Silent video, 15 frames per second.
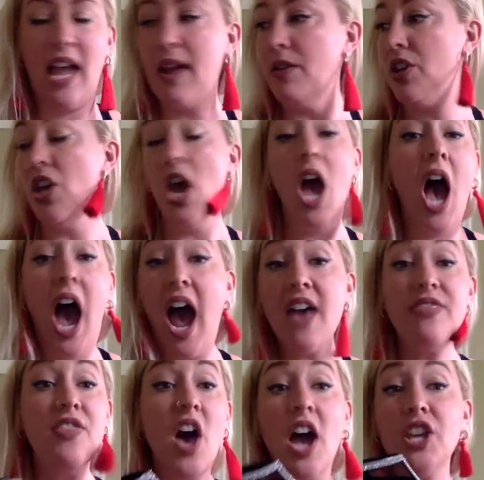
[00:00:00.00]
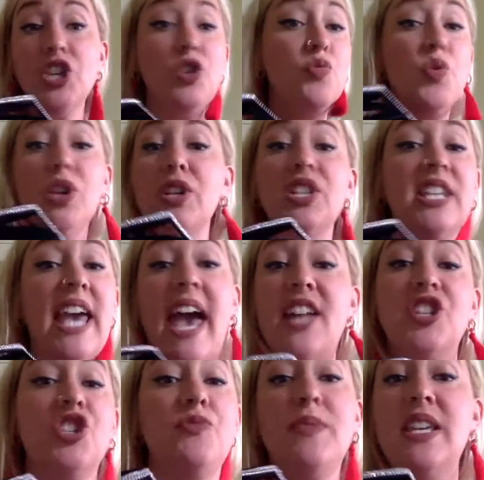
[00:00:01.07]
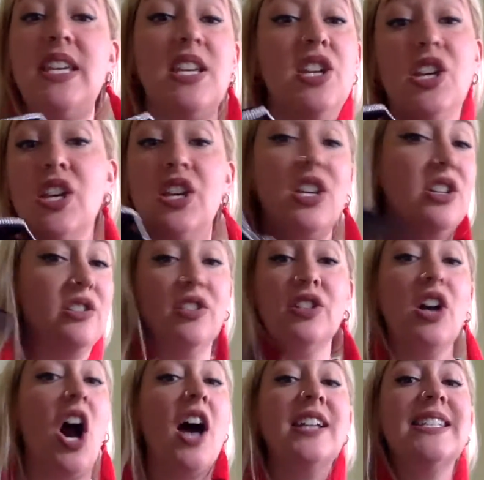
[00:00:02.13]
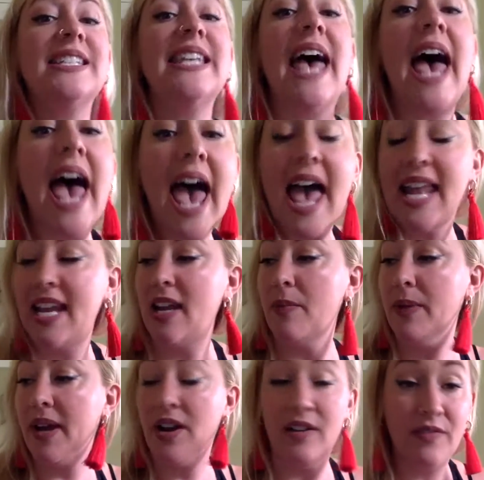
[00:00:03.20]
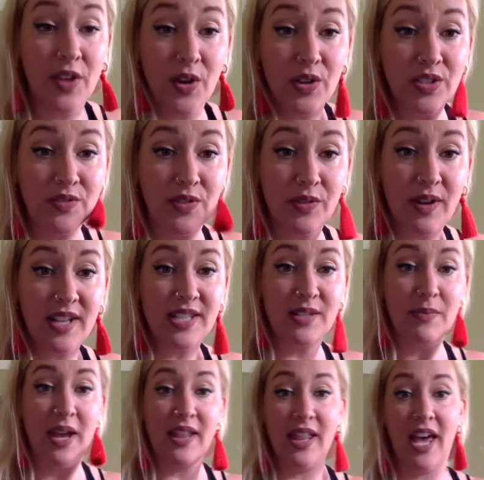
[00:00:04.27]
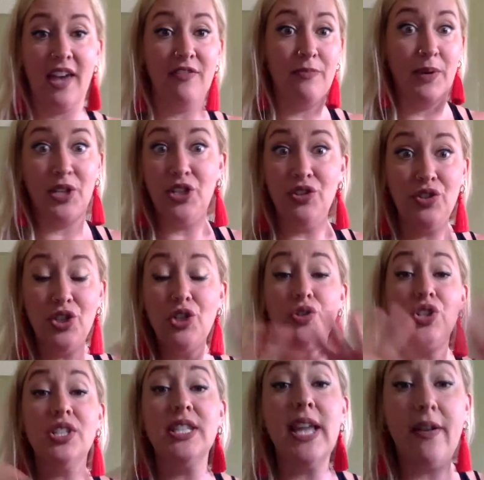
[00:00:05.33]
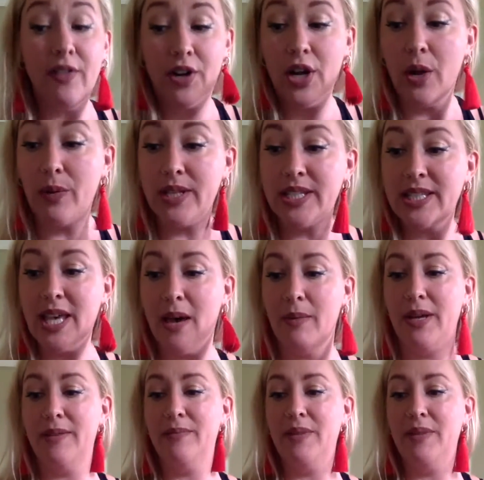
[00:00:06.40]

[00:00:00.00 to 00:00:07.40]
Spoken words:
I thought you wouldn't catch me caught dead in a pair of those for the rest of my life, but you just never know what's coming.